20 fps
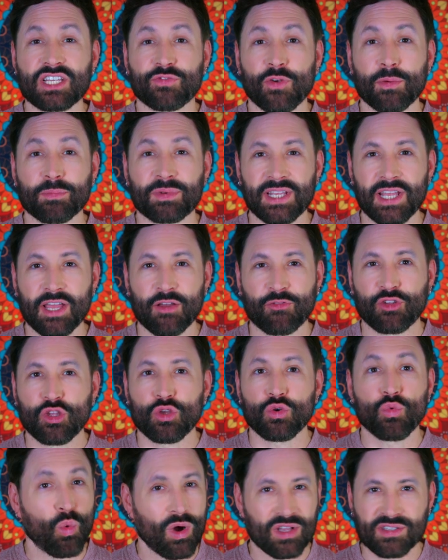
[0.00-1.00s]
from
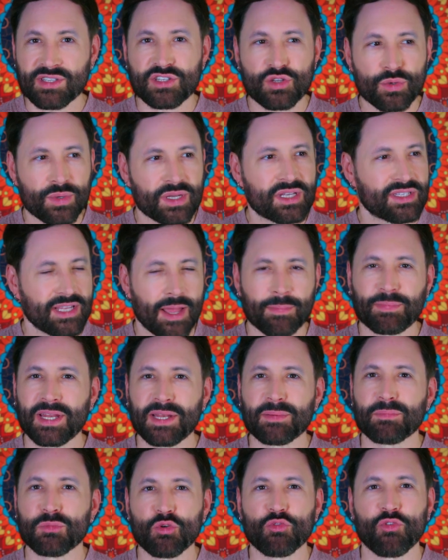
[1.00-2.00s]
TFU wasn't to accept it
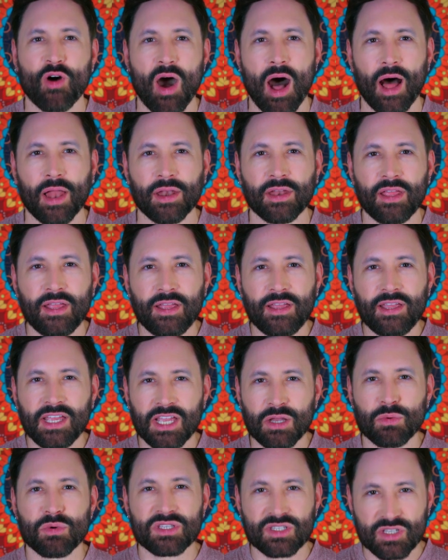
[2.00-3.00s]
and move on.
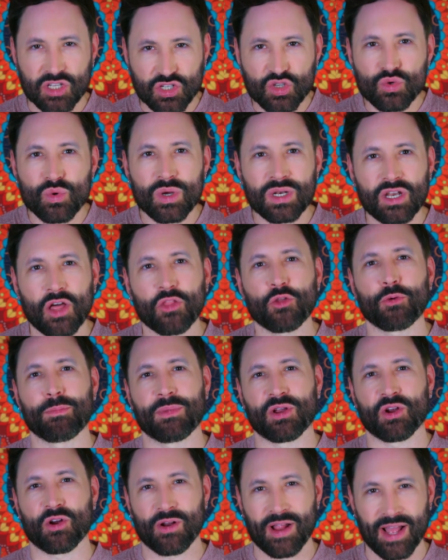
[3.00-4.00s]
It was to do another
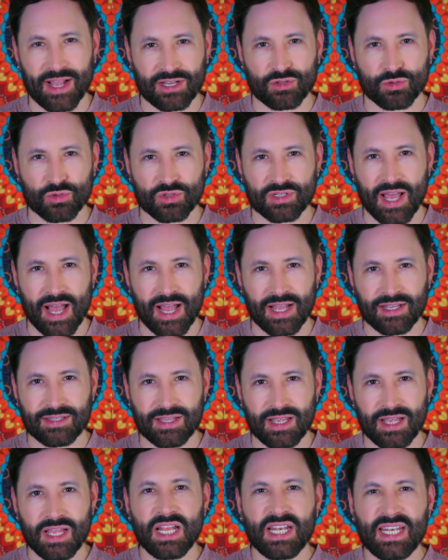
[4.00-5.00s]
mirror exercise.
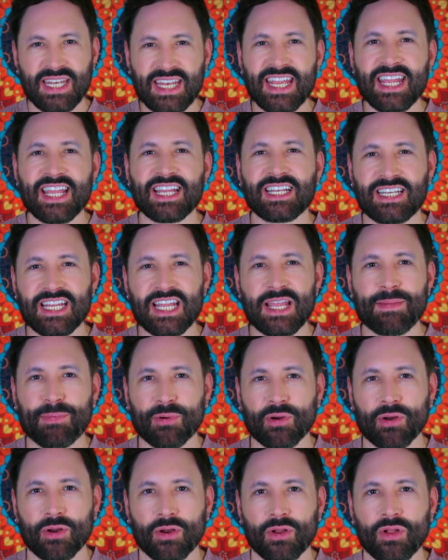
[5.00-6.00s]
Dig
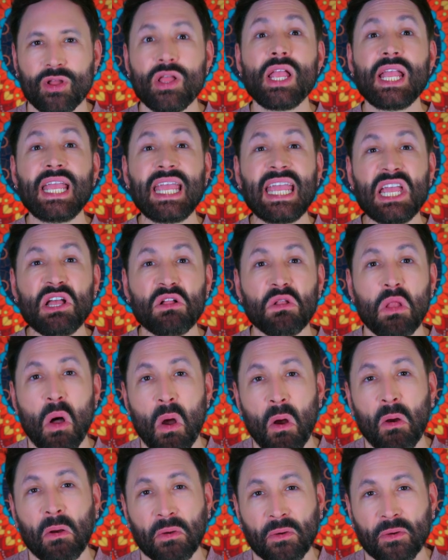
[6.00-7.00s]
deeper, heal
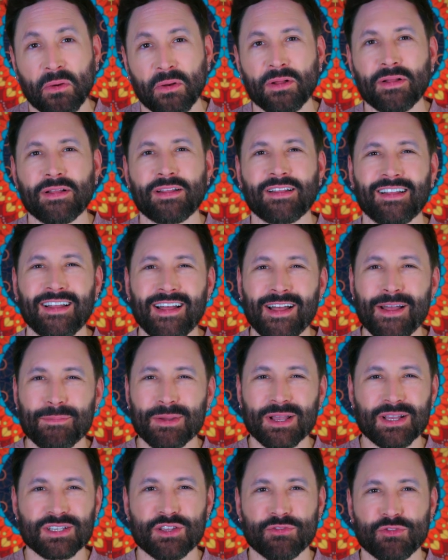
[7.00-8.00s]
harder.
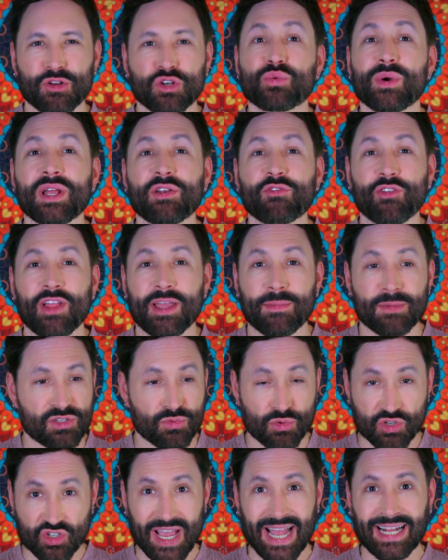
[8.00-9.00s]
Because if your twin flame is
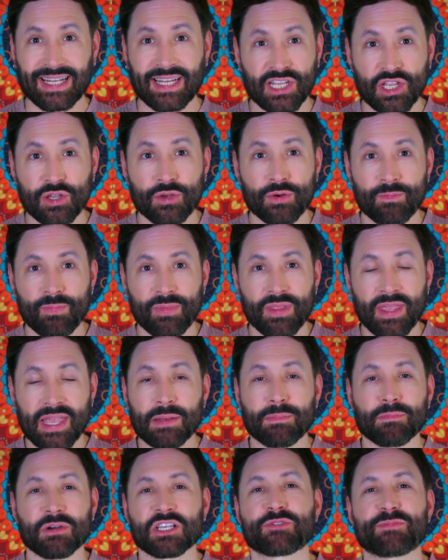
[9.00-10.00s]
rejecting you,
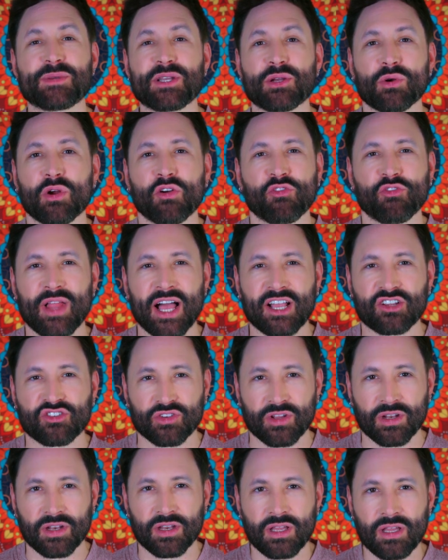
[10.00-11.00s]
it must be a
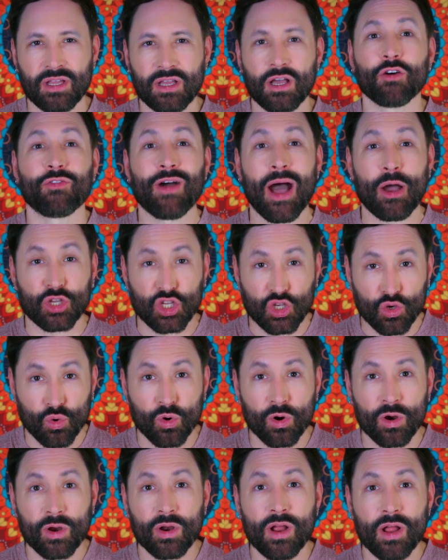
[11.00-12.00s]
reflection of how
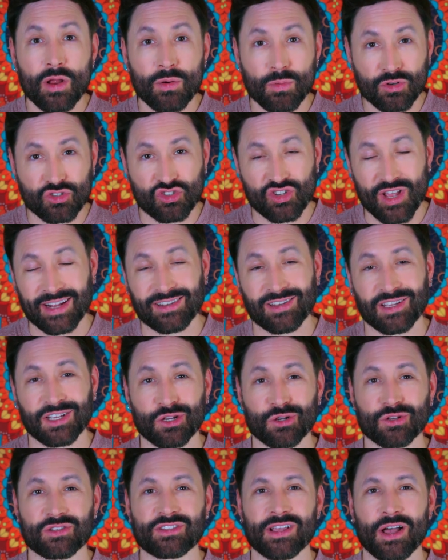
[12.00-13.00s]
you're rejecting
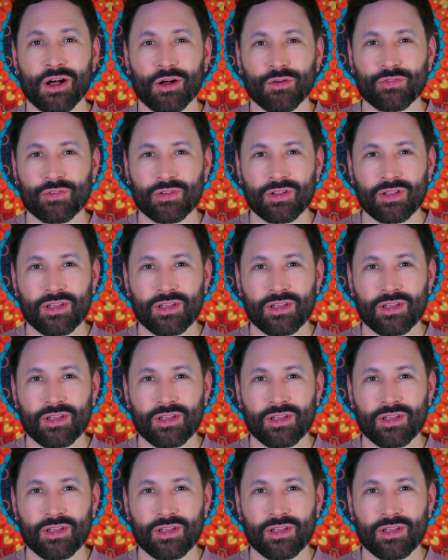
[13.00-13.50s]
yourself.